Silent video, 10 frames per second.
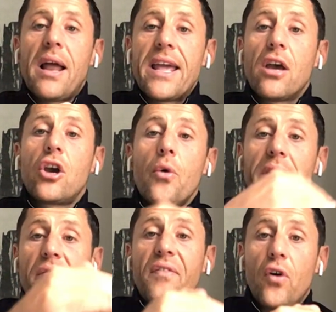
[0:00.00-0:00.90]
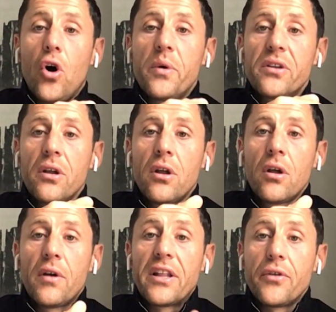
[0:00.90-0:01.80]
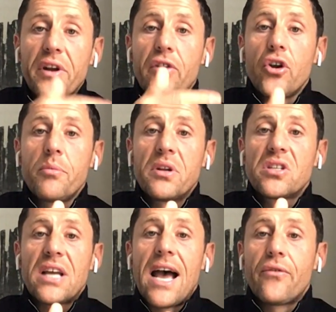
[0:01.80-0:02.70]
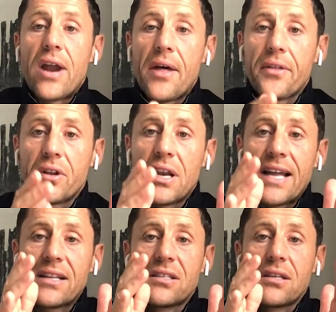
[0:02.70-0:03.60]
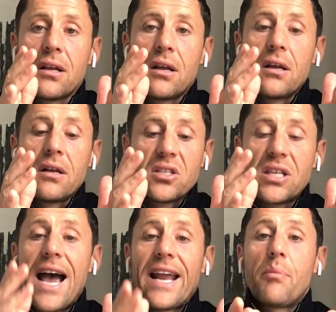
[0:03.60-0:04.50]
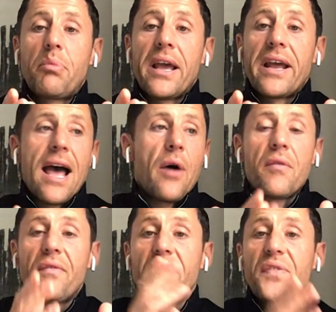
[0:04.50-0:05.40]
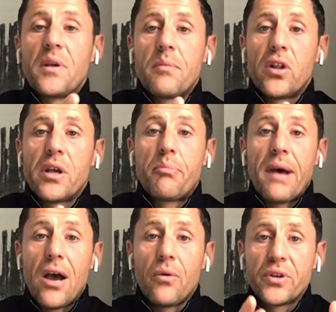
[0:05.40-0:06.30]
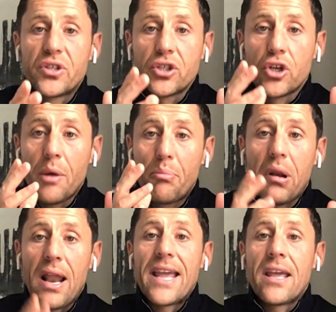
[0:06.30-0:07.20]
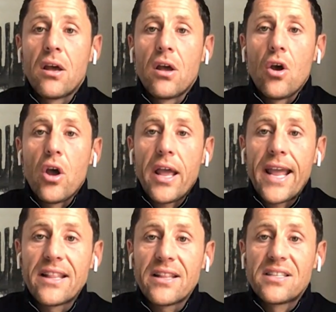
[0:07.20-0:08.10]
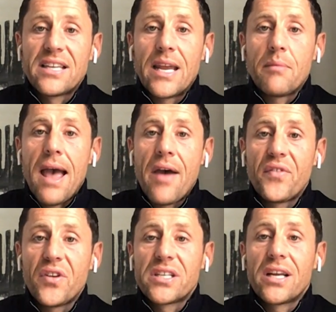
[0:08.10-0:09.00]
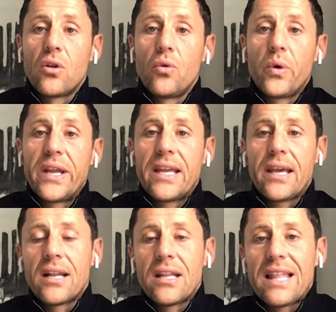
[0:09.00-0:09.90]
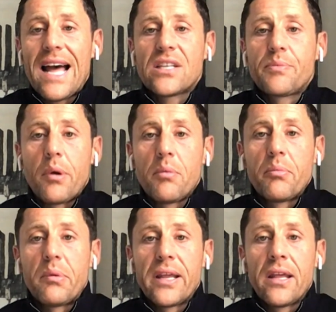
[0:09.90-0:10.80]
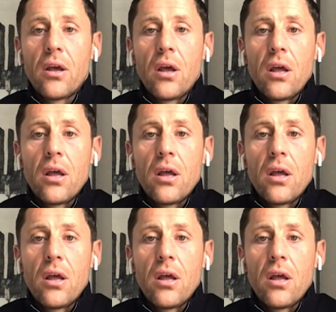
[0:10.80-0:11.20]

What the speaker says: player going forward in the recruitment side, rather than let's sign a player now at £50 million, which is going to play in the team every single week. And that's probably